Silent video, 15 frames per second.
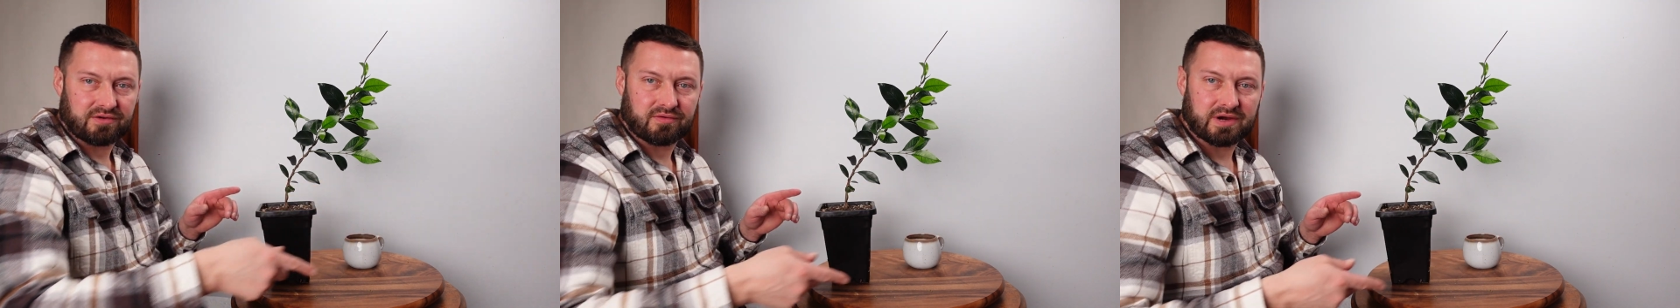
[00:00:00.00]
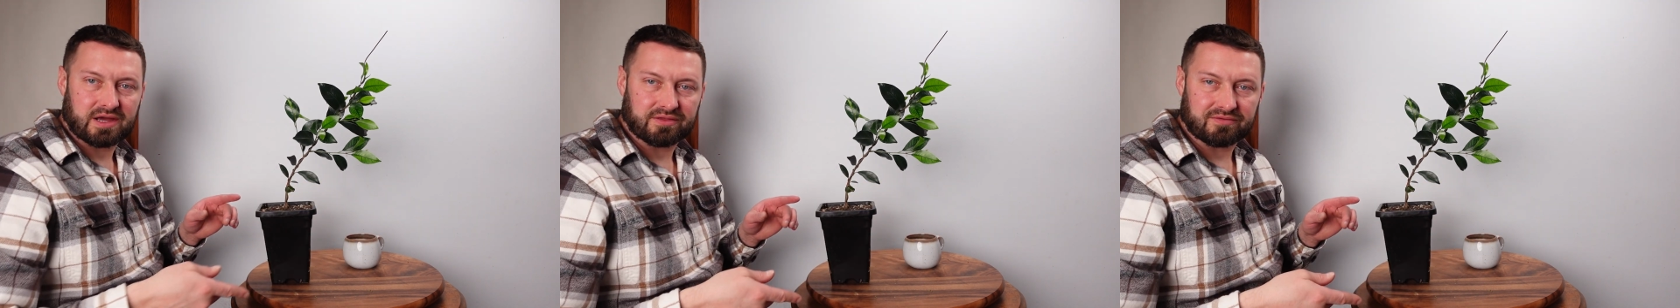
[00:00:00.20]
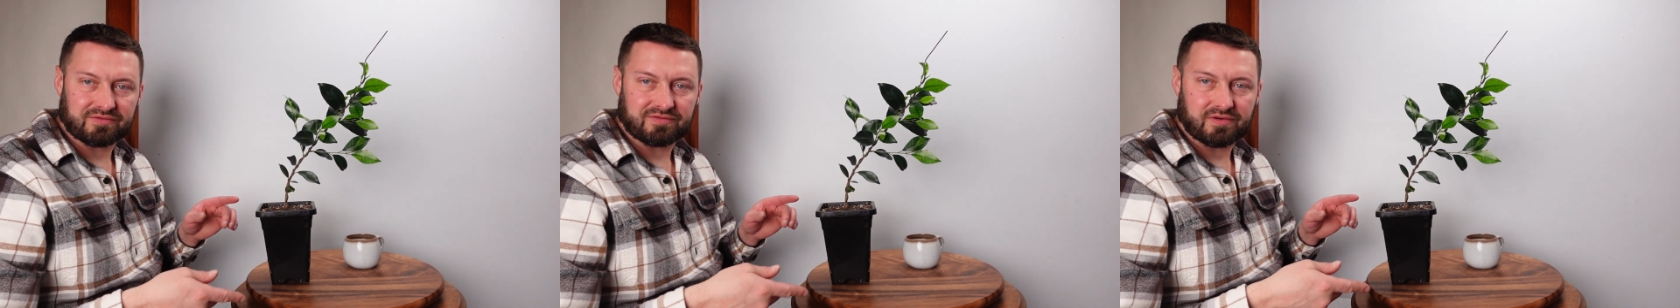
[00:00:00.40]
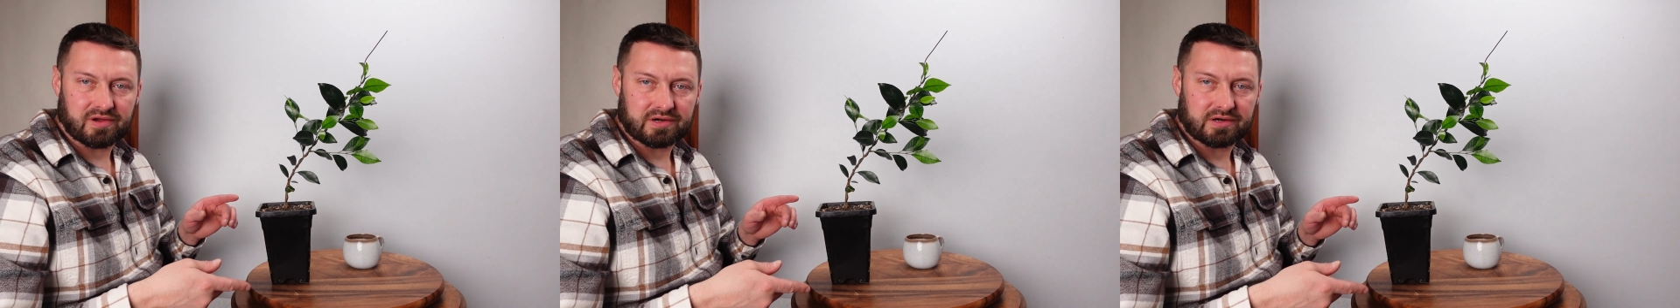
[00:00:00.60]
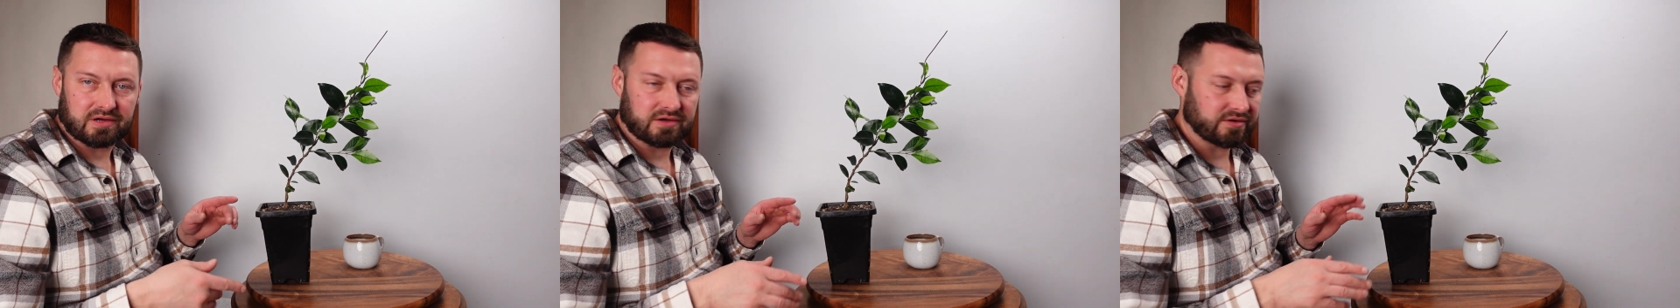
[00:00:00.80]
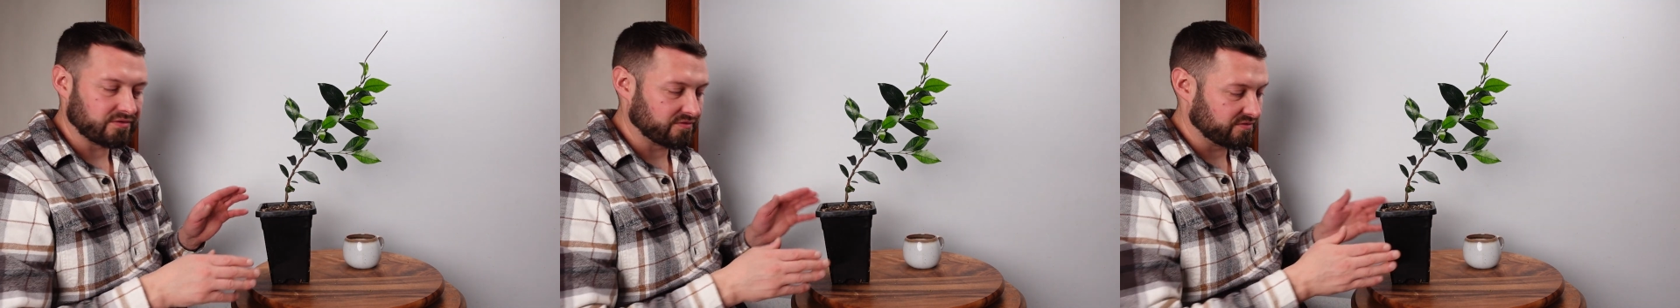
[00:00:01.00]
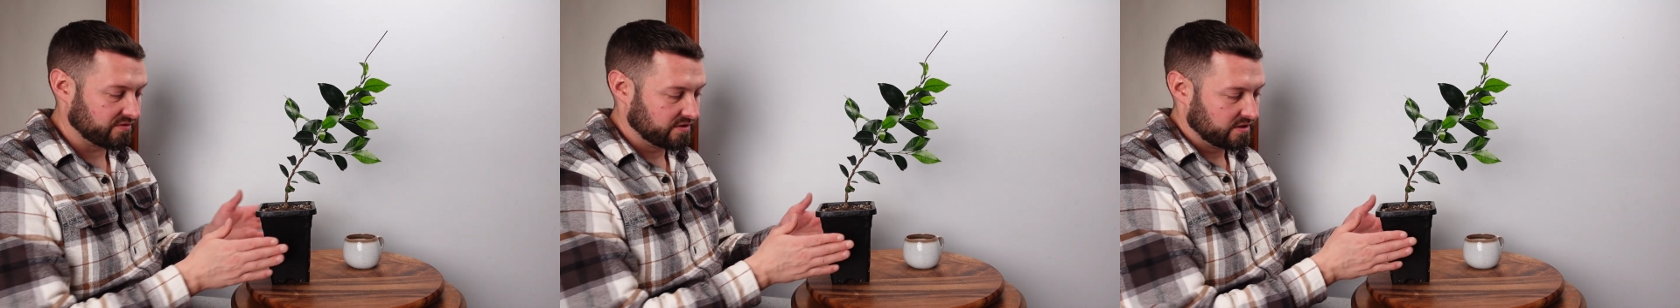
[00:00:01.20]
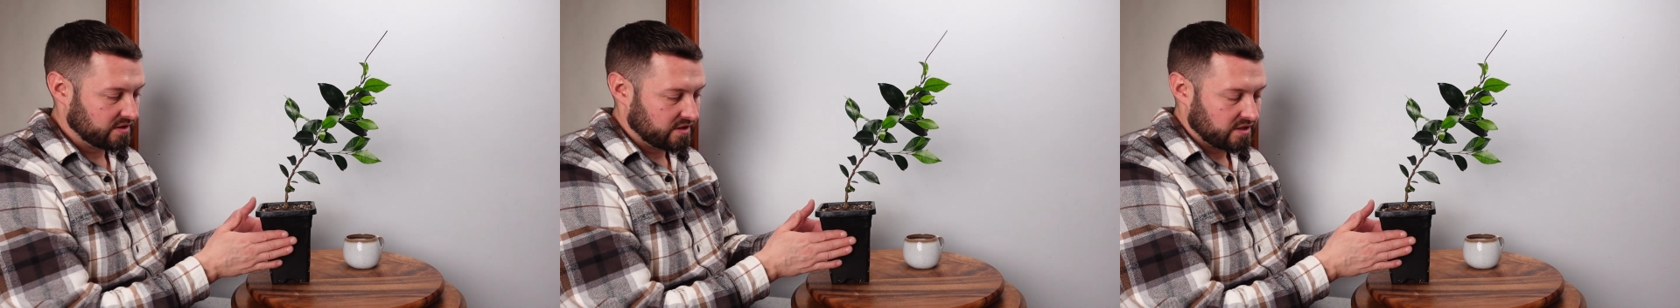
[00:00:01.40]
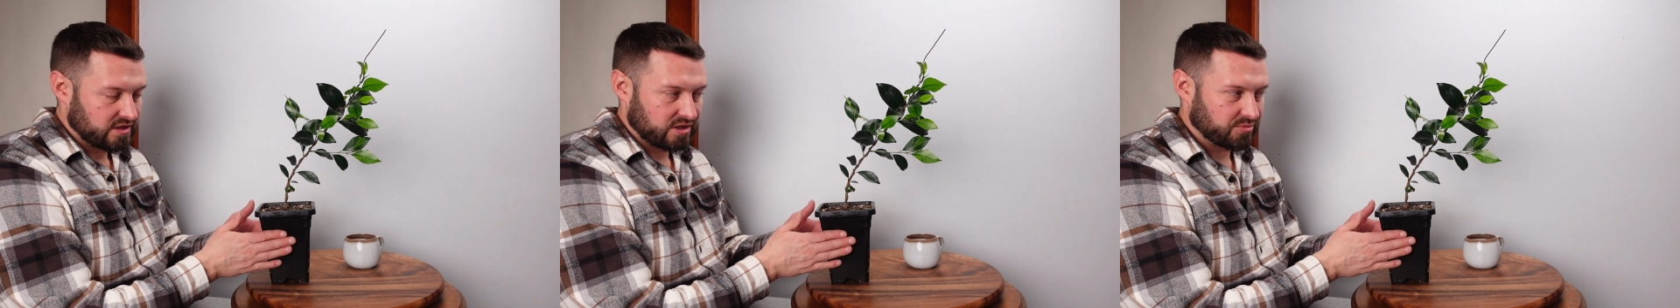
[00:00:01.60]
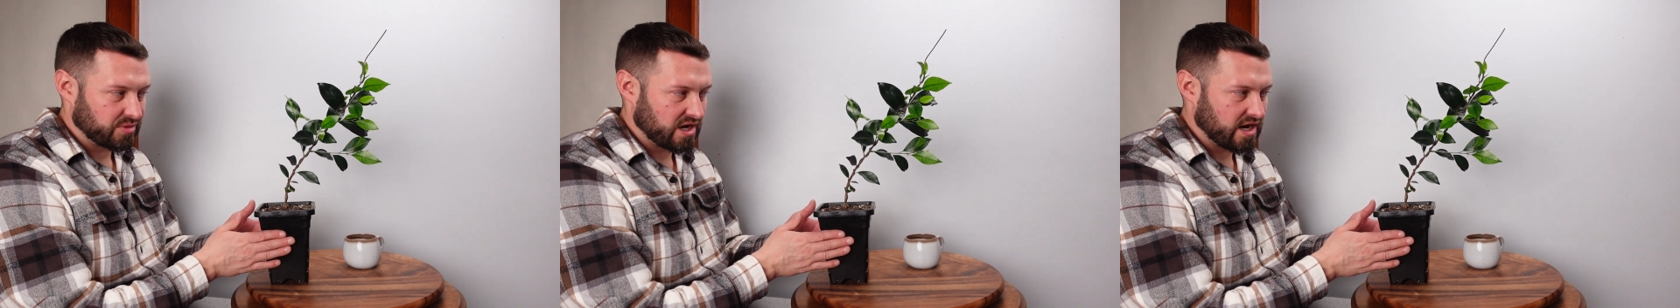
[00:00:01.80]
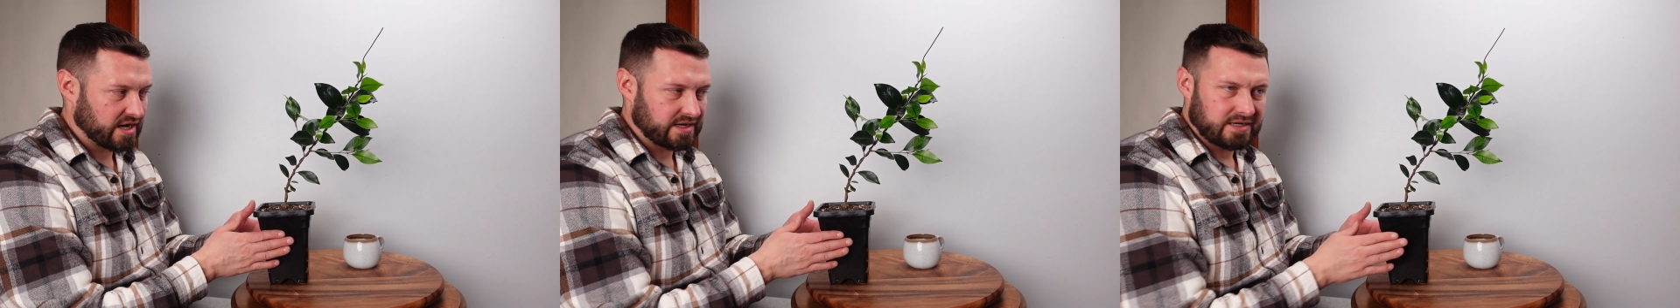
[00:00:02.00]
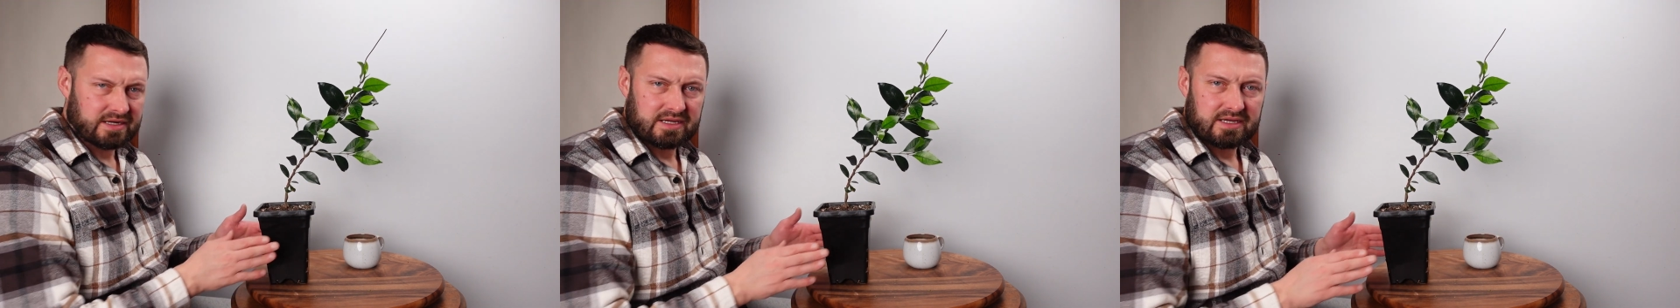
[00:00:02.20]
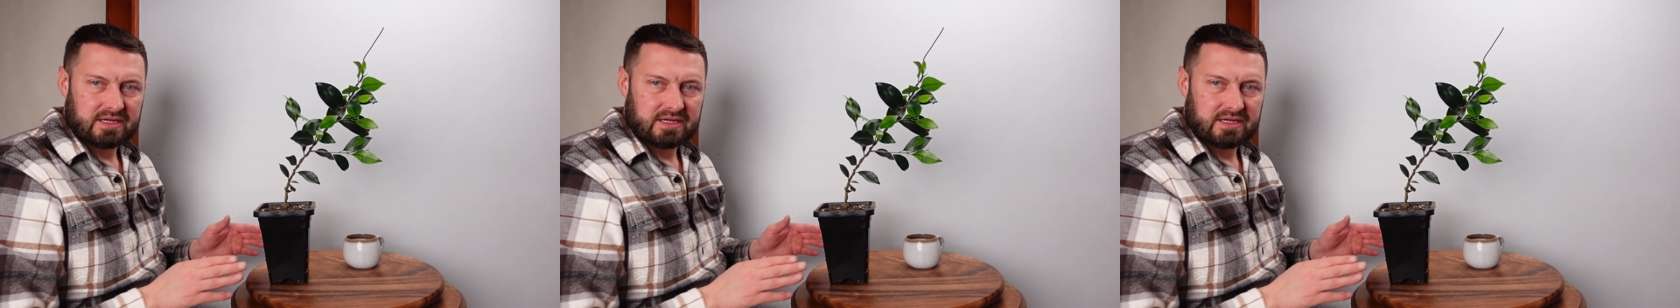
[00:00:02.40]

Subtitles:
of around the front of the pot,